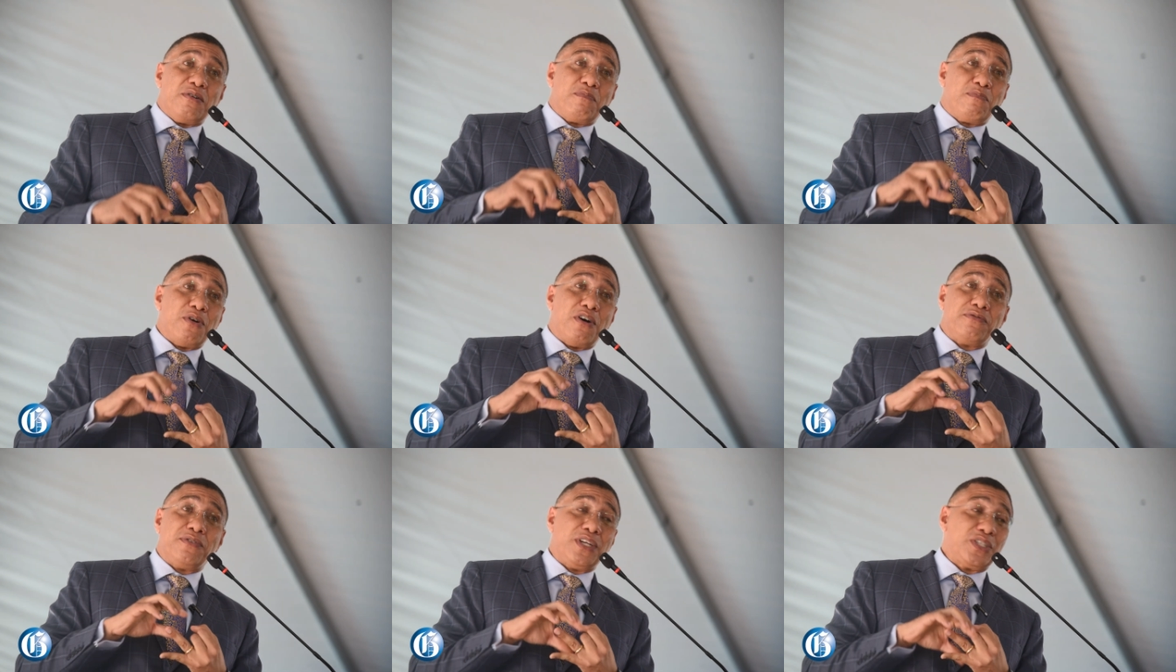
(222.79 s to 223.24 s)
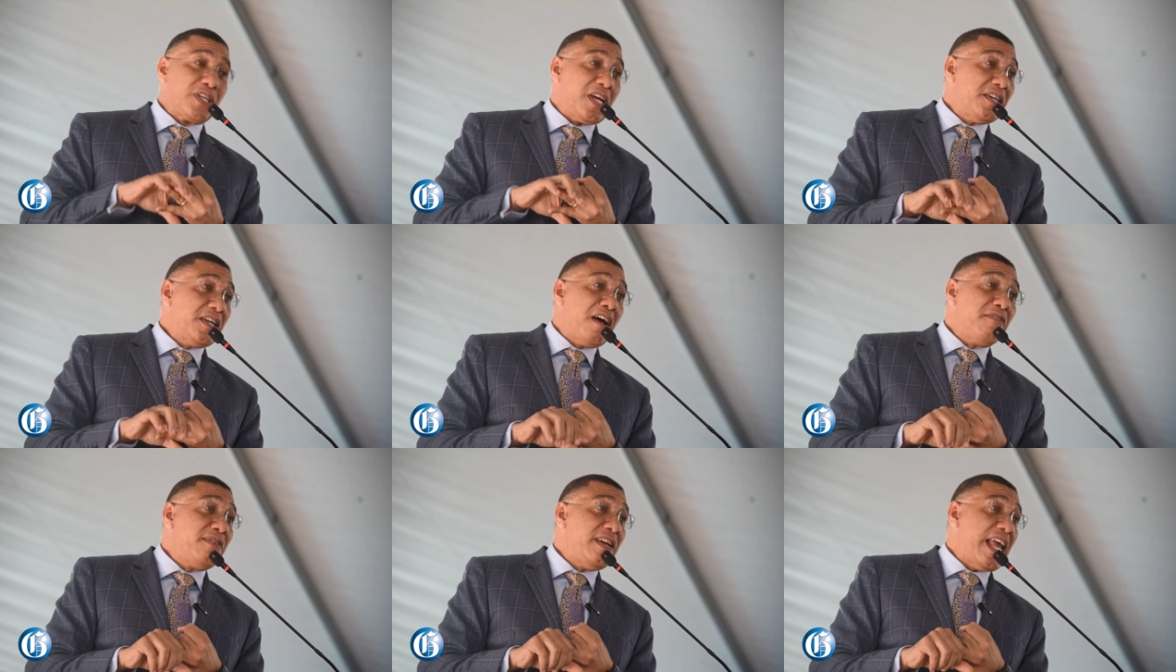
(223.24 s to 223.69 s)

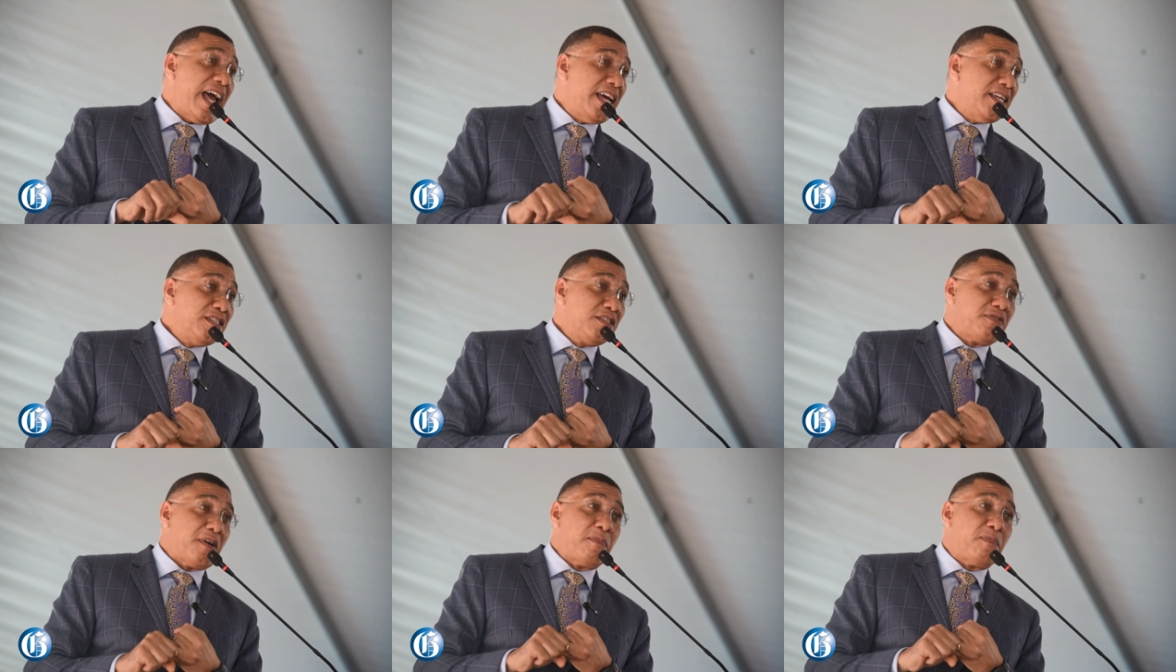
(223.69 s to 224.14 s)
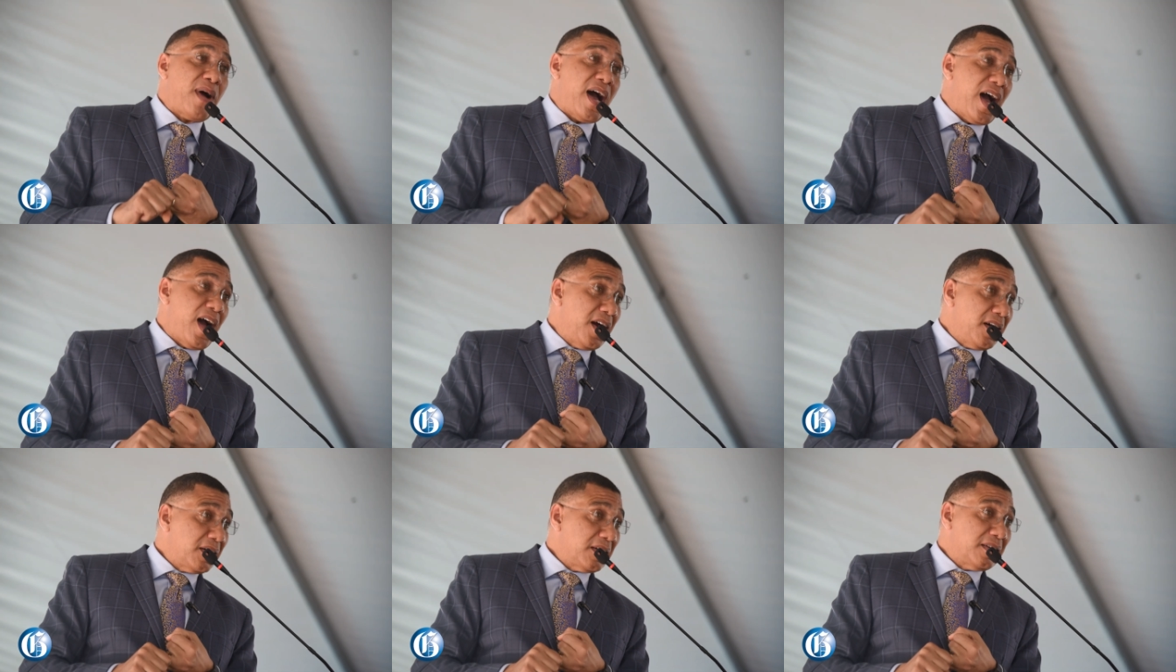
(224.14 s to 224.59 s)
provisions of land for
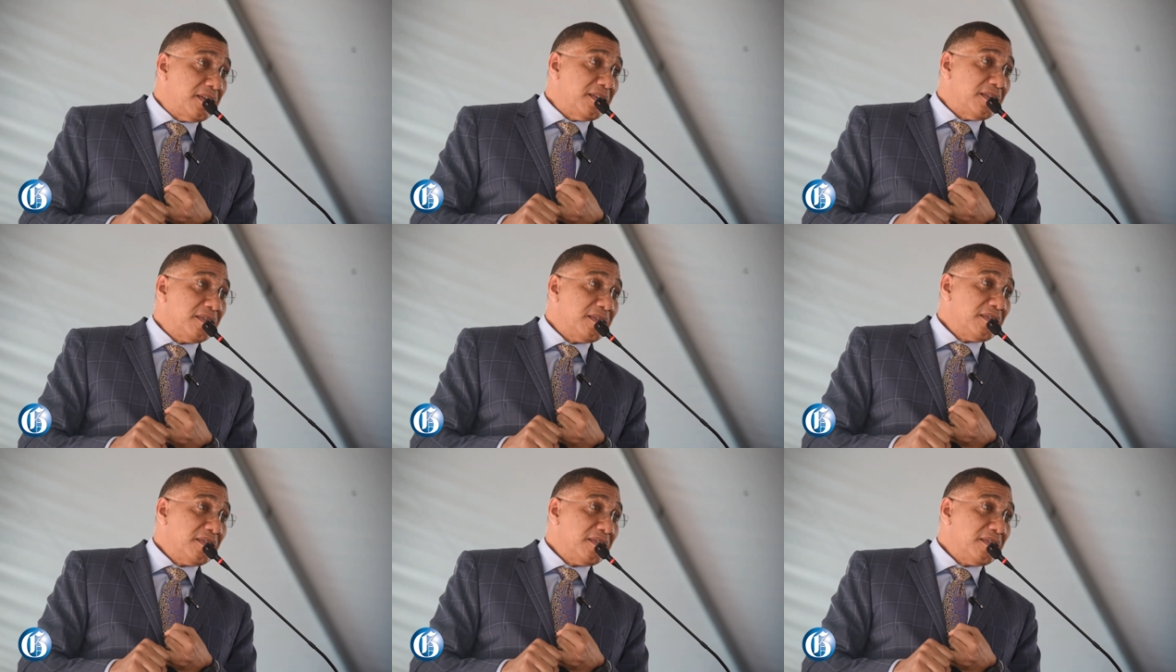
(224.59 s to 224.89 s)
park,